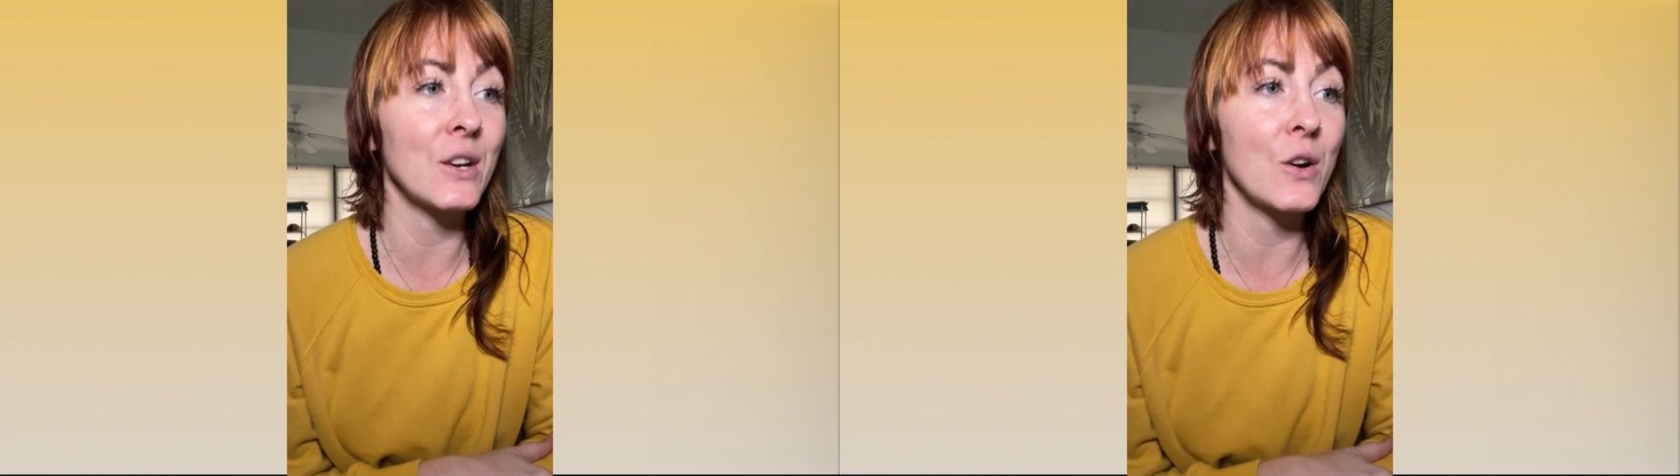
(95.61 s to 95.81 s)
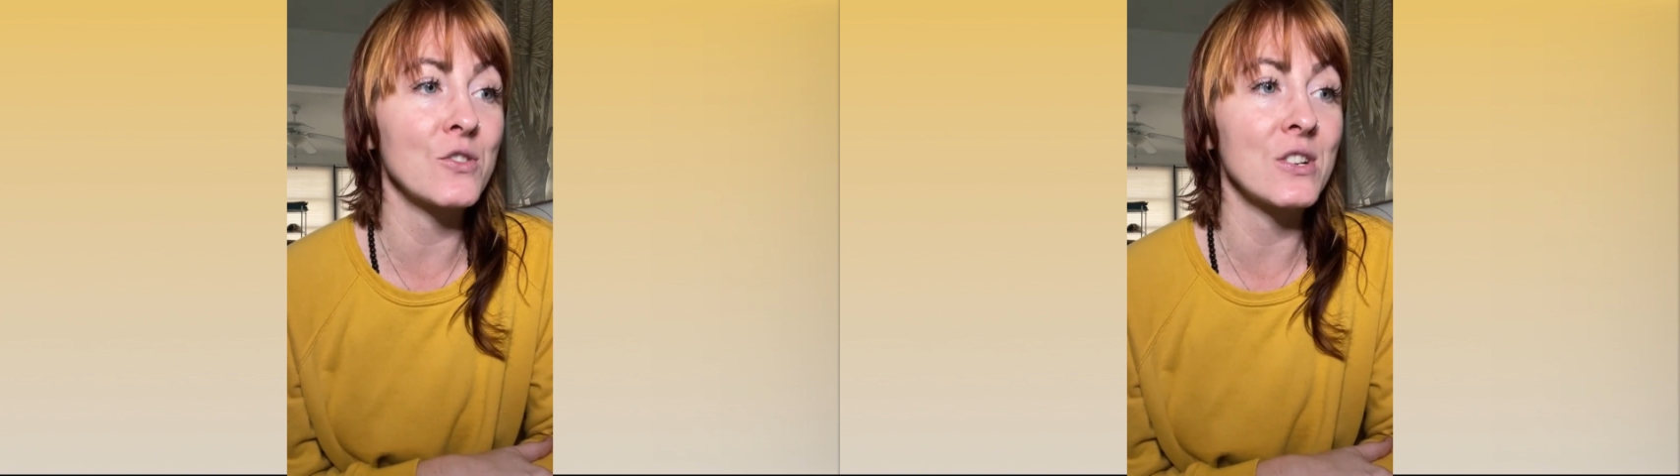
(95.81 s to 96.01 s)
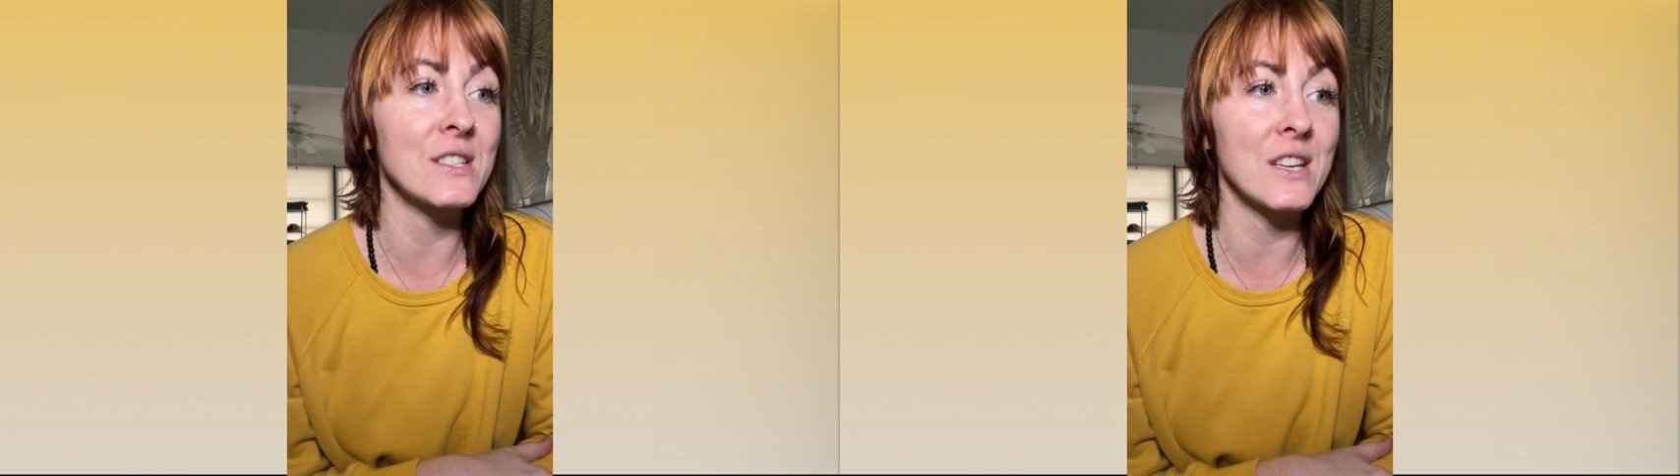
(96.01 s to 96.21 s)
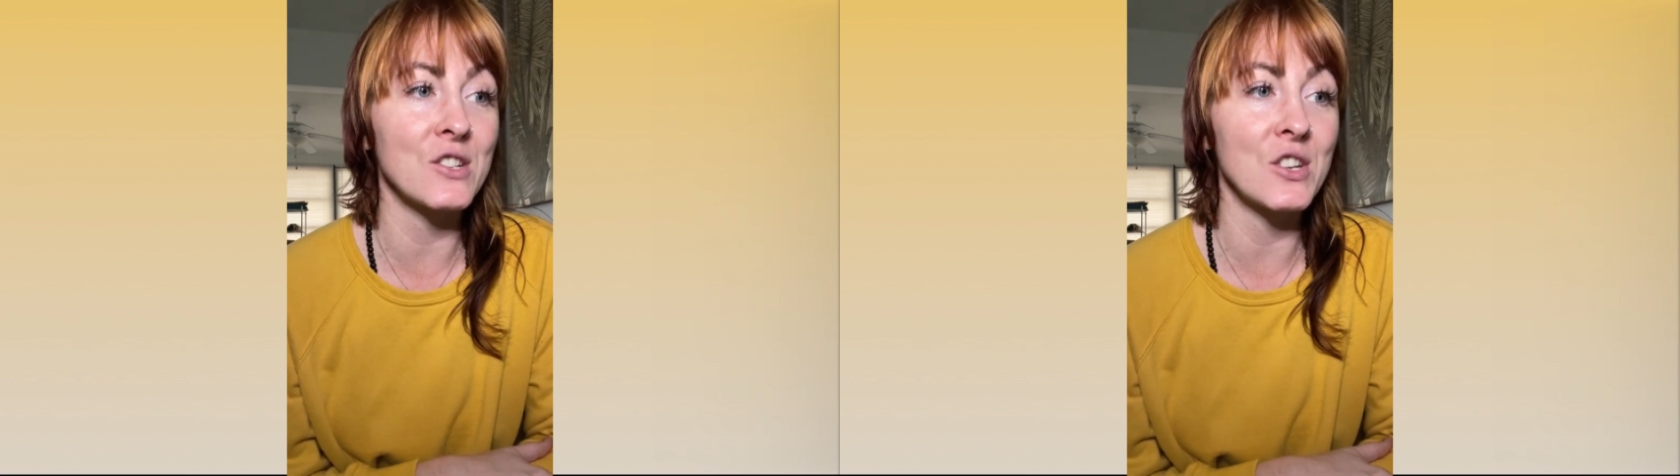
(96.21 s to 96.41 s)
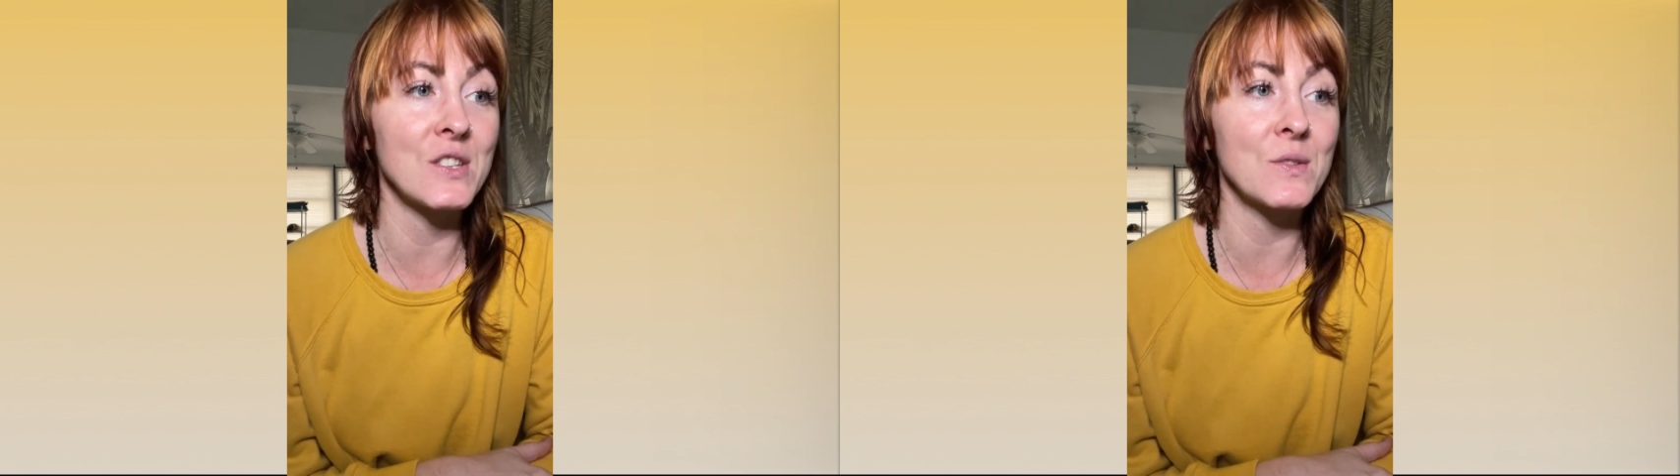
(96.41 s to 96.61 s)
coaching
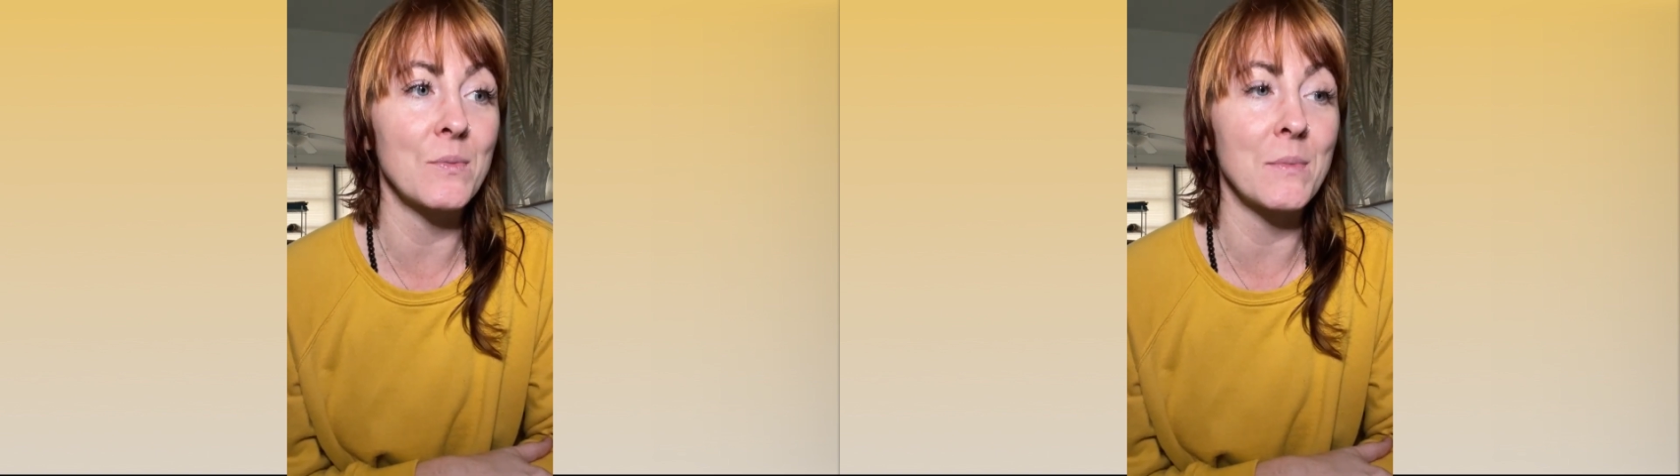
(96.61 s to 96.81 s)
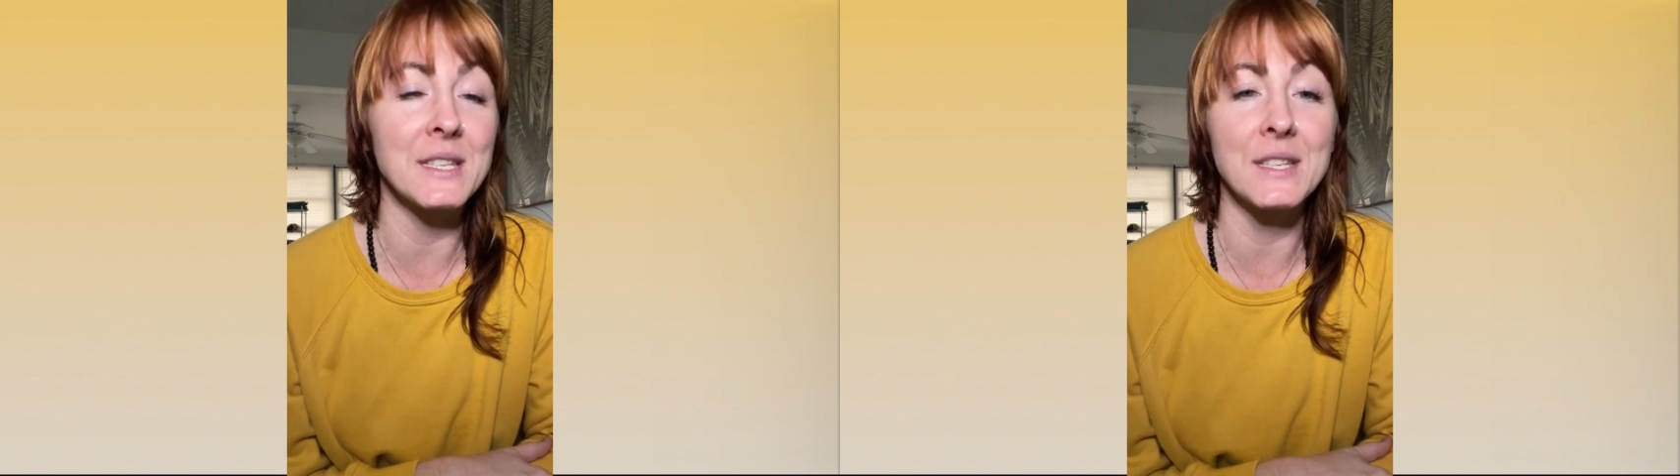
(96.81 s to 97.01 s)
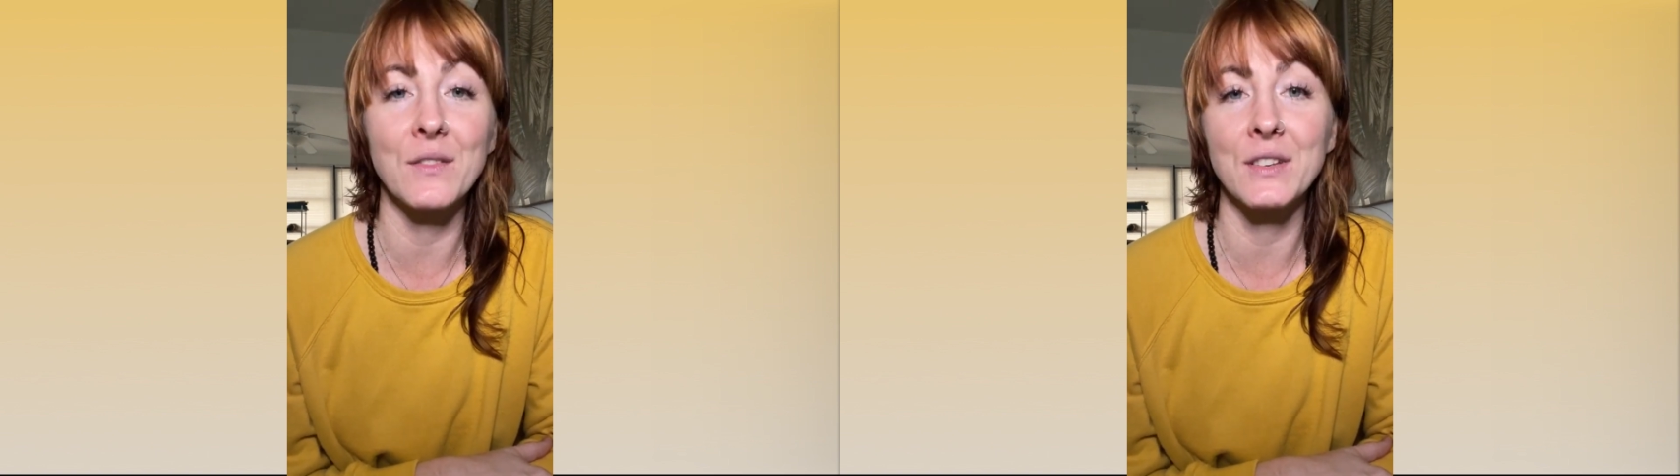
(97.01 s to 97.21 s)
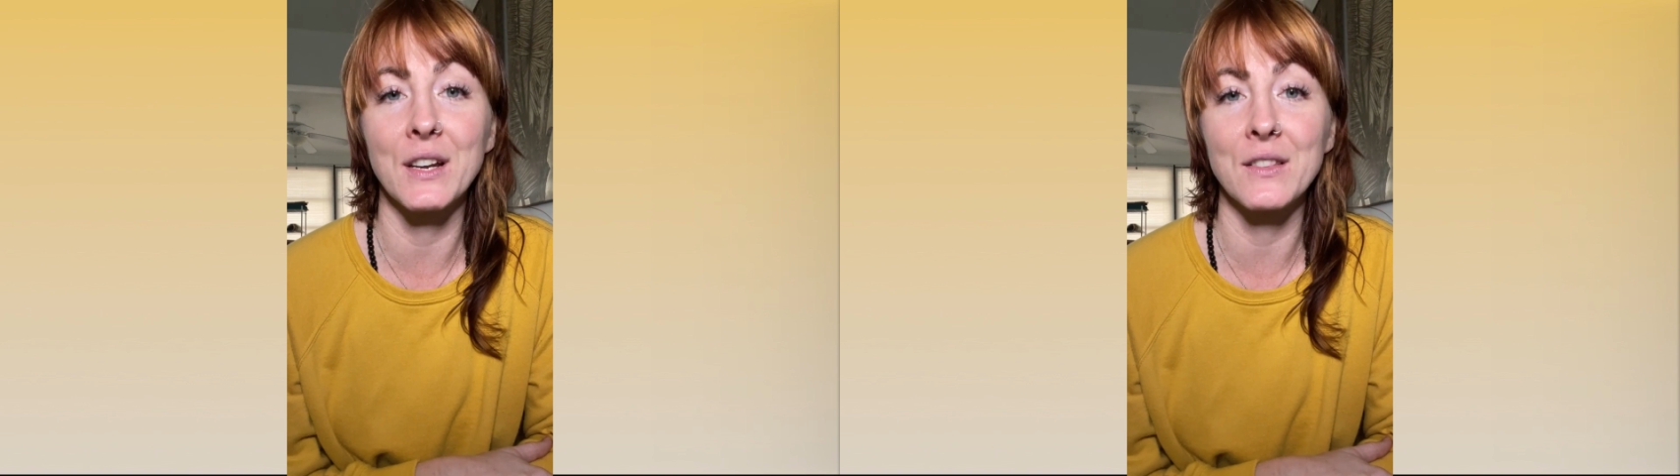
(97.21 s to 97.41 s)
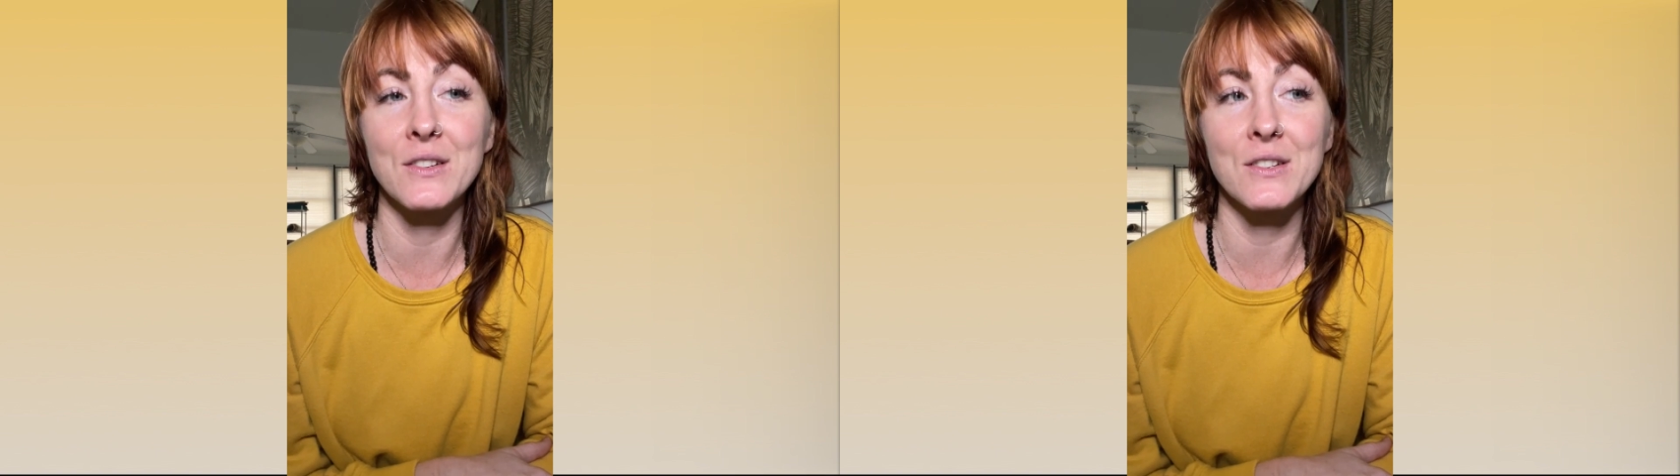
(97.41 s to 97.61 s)
sessions with myself and
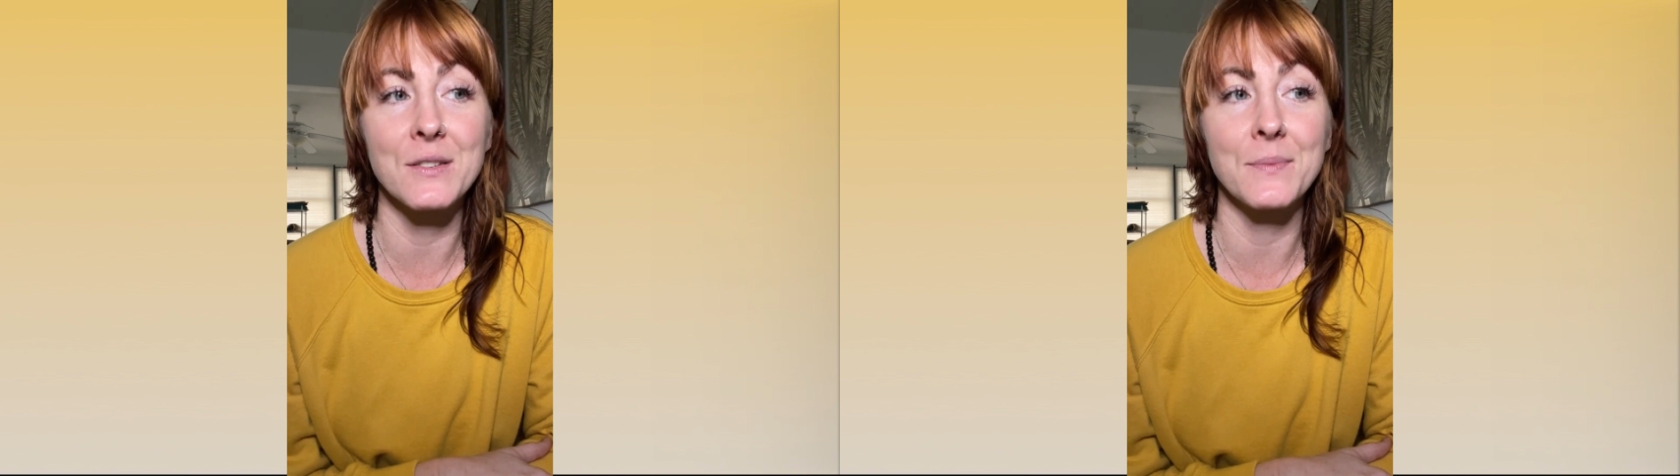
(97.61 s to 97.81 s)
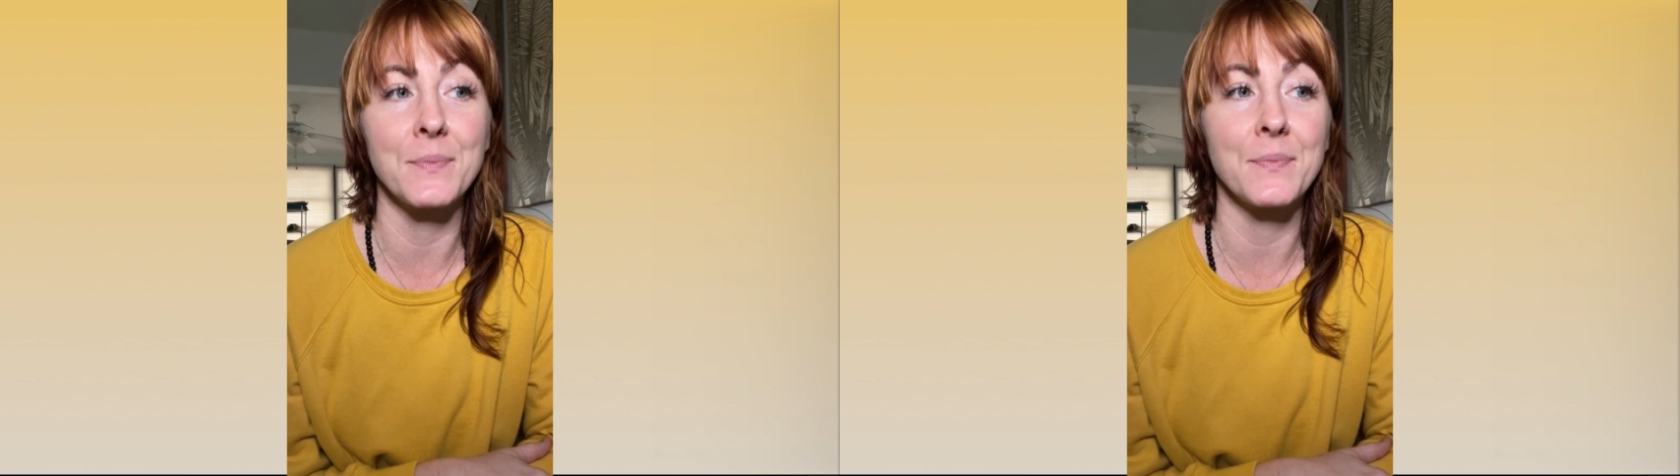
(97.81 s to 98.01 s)
others.